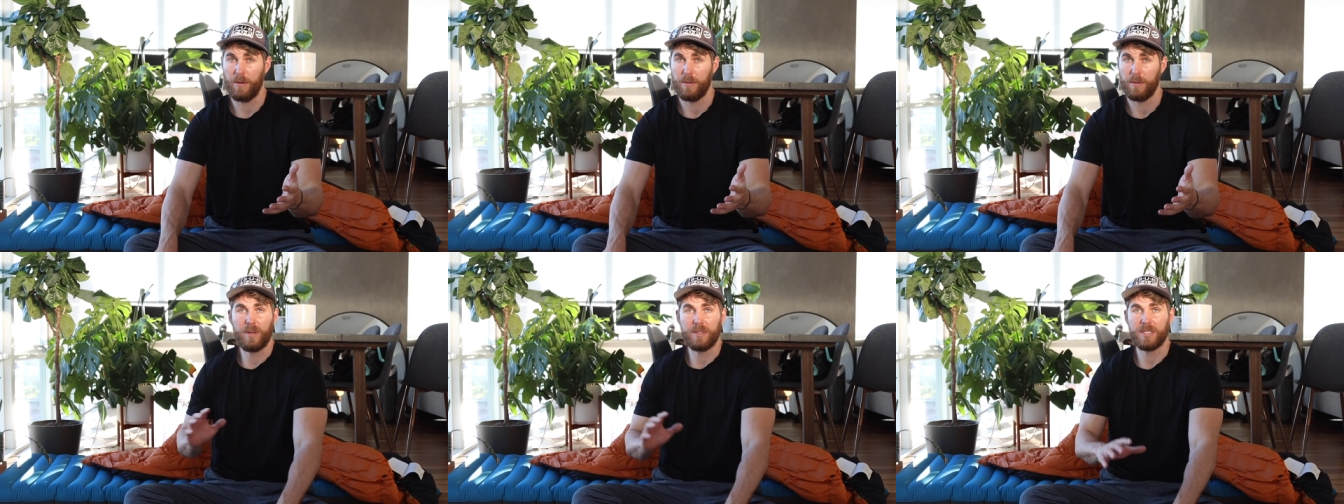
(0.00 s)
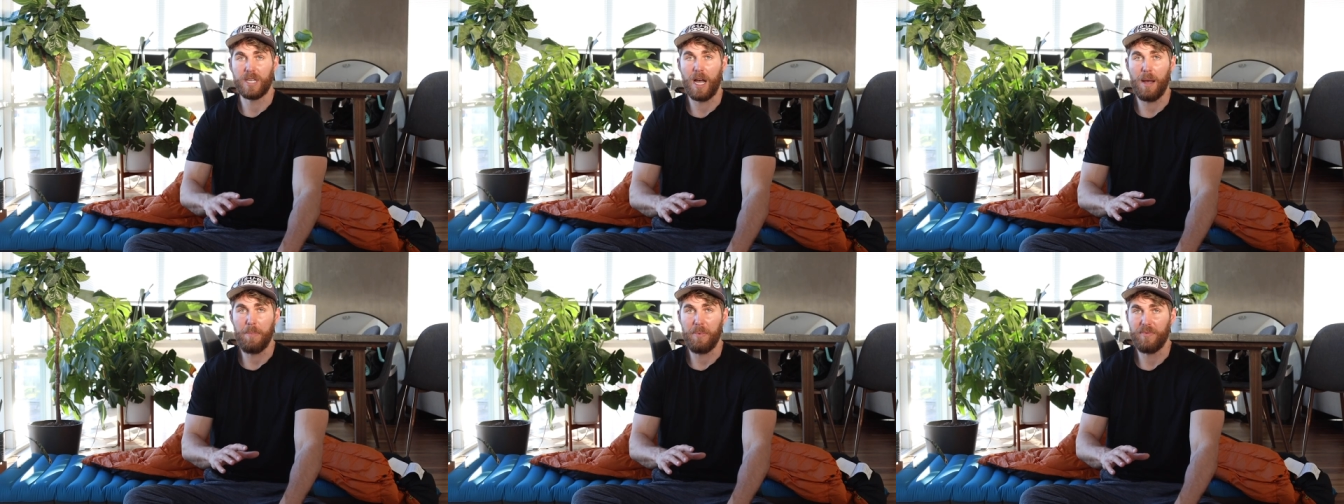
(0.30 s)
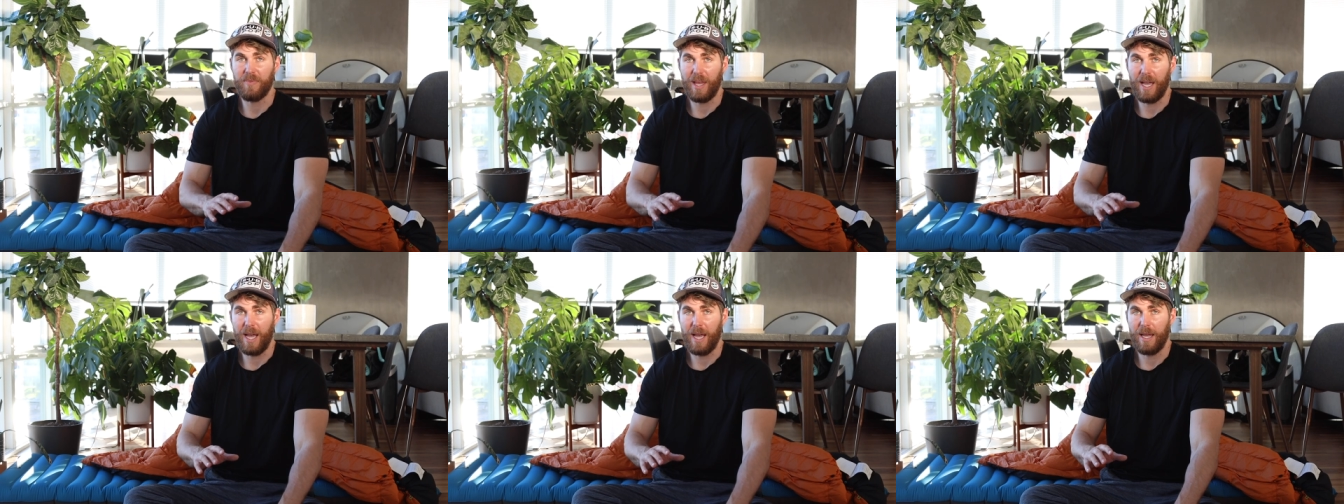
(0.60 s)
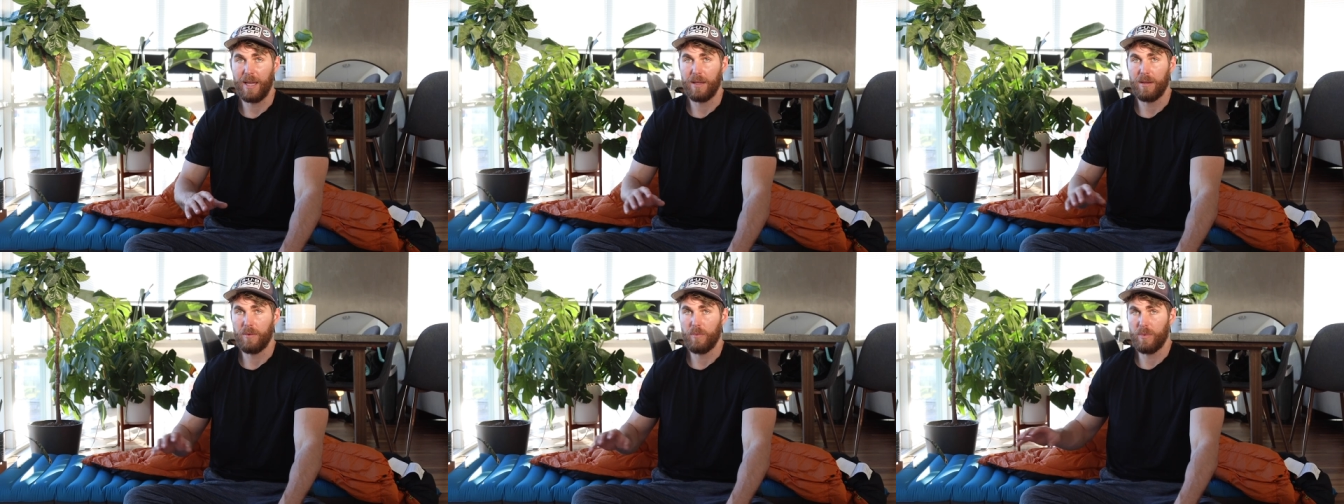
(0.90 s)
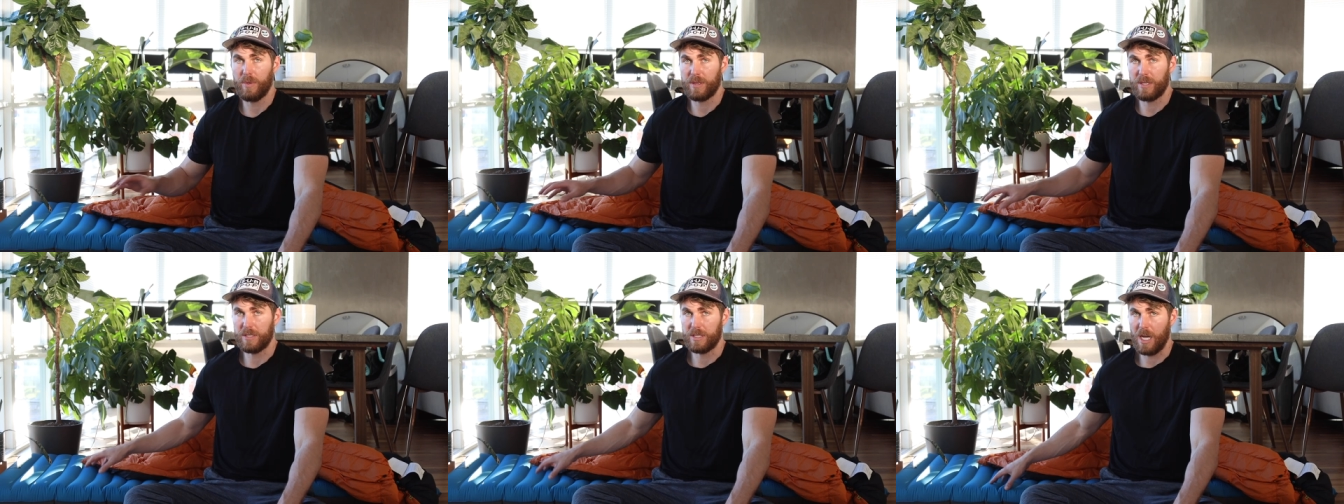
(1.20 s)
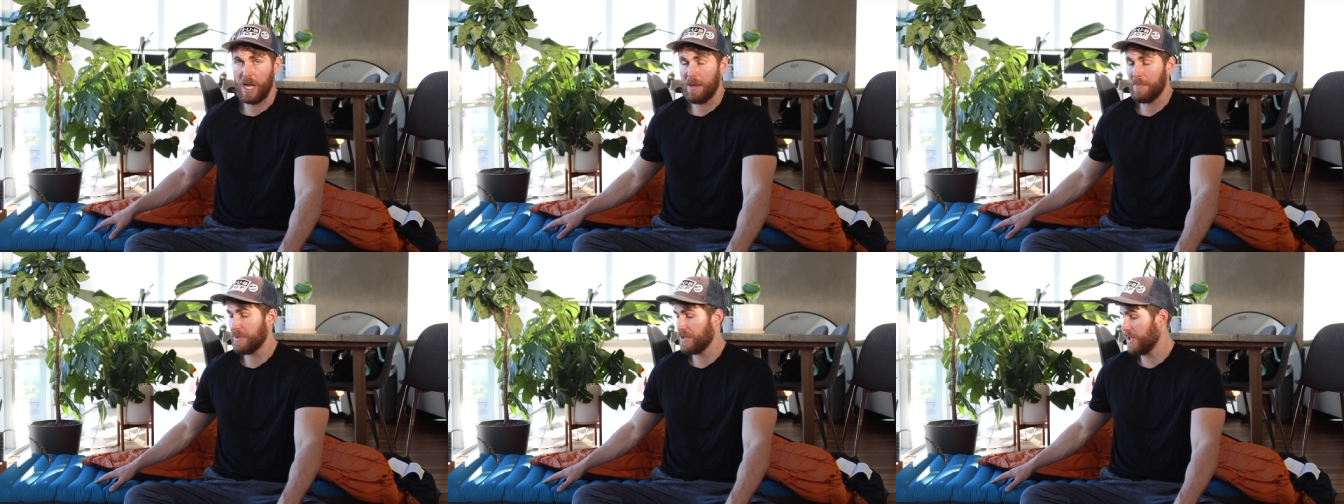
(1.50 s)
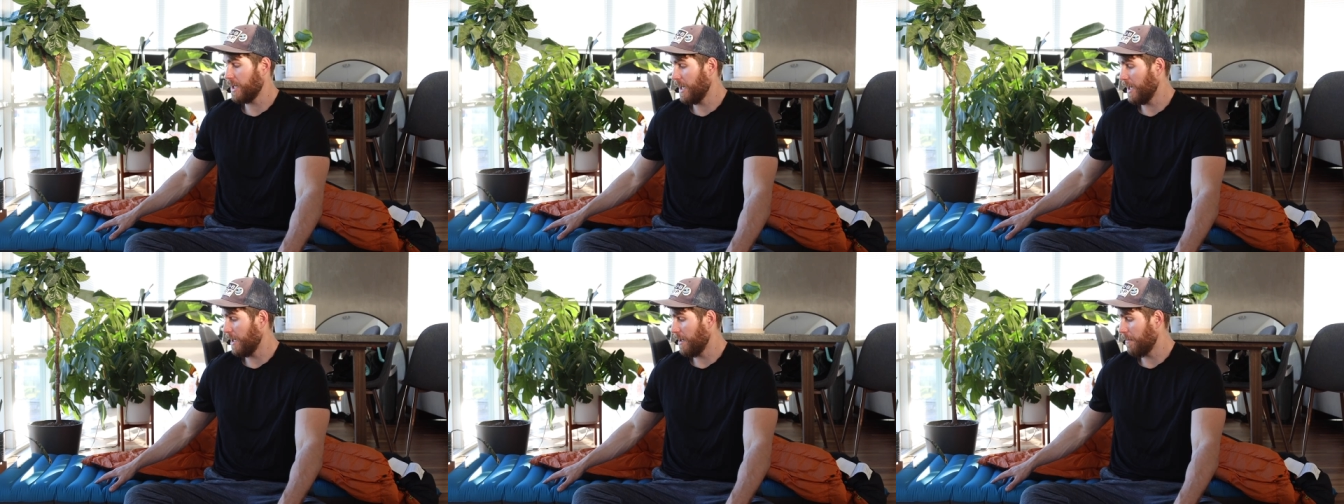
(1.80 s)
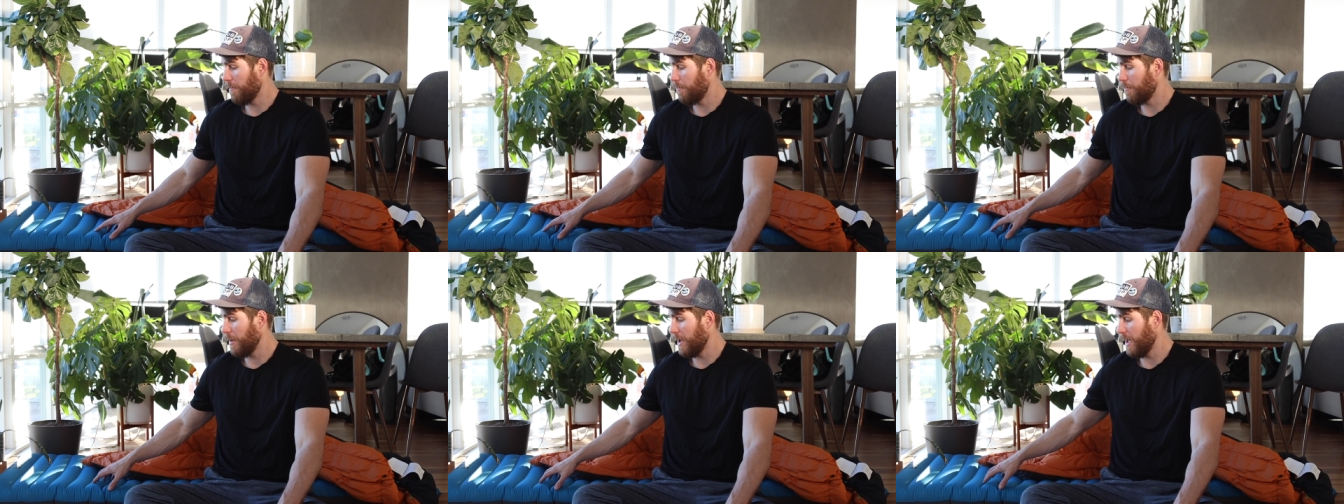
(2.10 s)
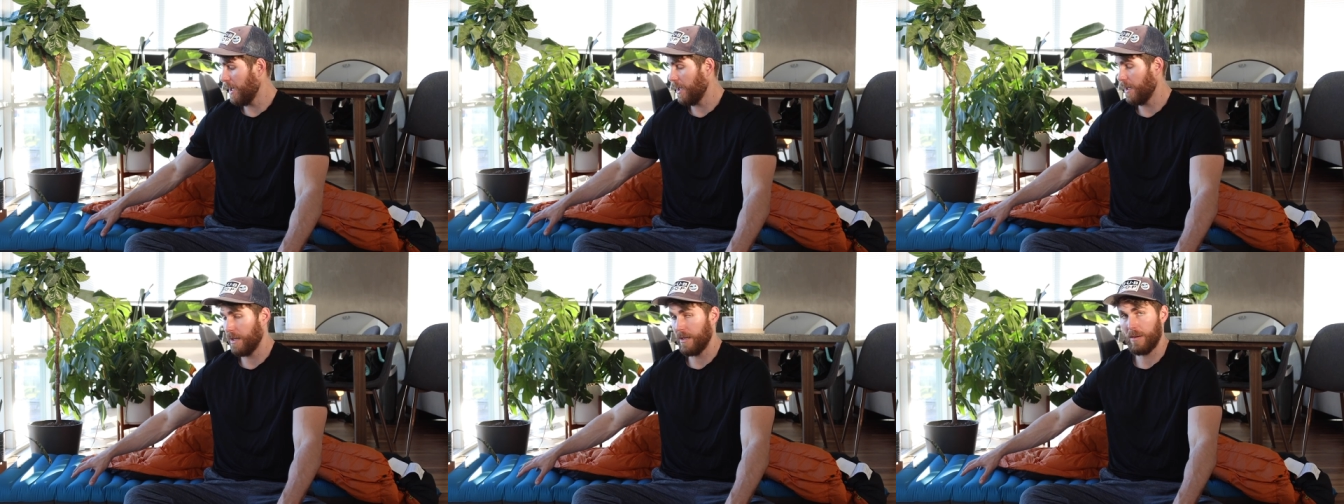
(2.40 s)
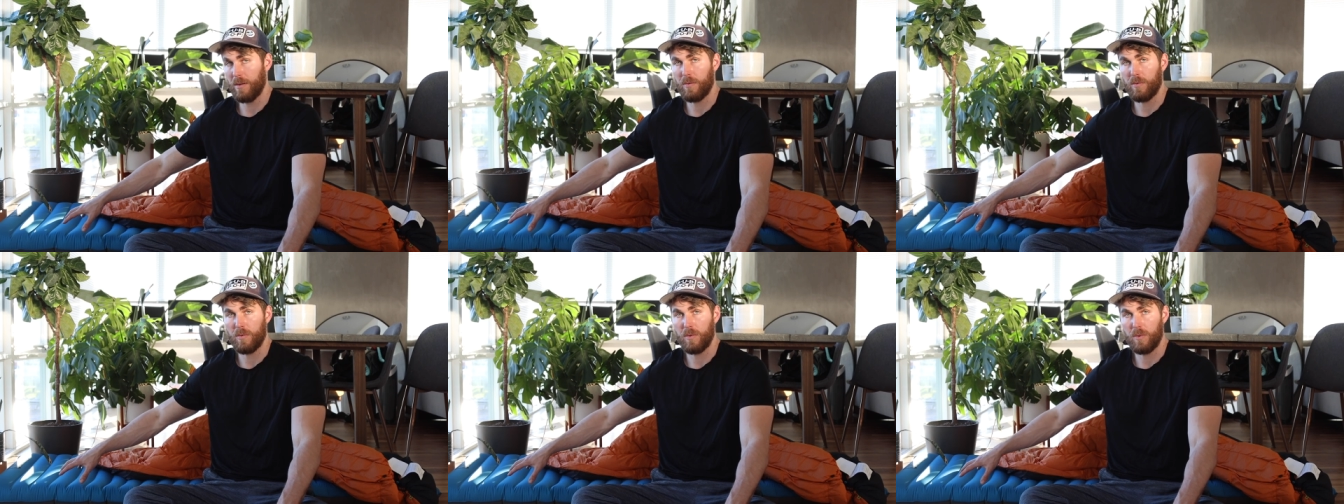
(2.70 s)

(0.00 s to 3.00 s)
On top of that, with the top sheet being